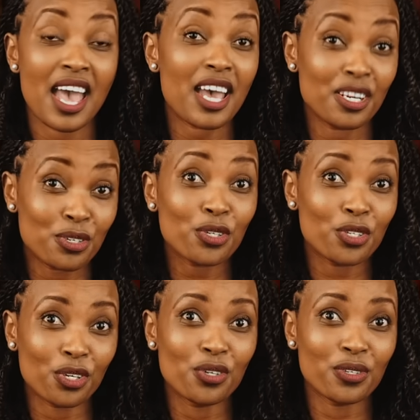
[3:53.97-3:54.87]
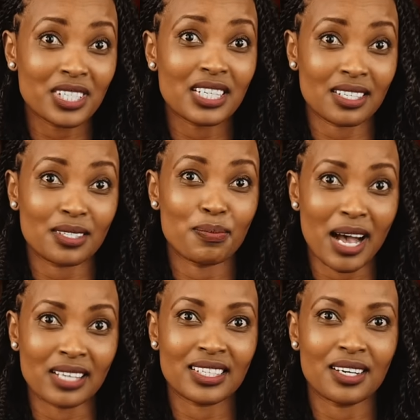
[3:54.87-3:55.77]
And Ruto used this
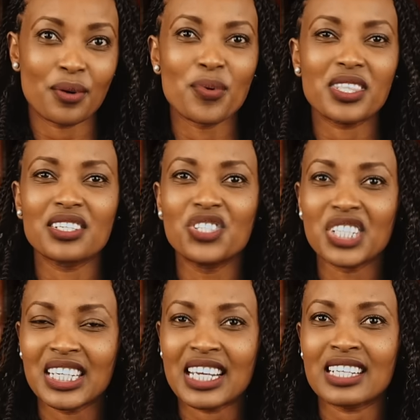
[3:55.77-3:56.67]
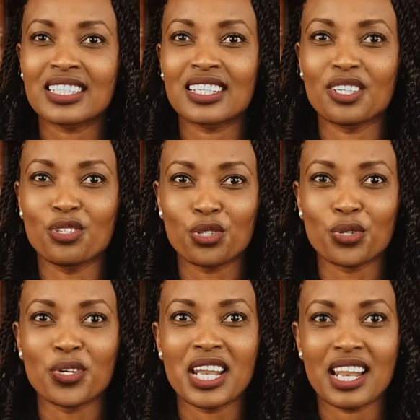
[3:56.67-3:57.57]
mask with genius in
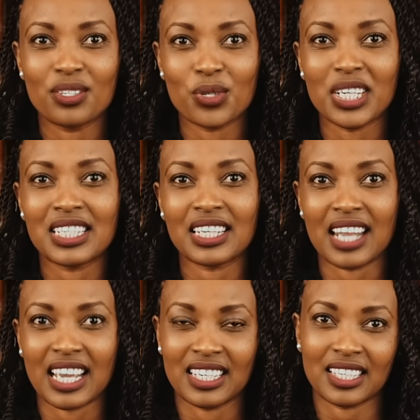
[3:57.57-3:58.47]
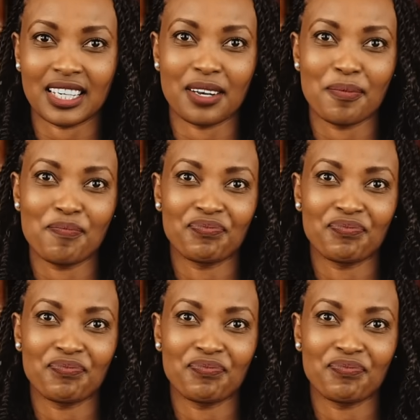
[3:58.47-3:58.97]
June 2019.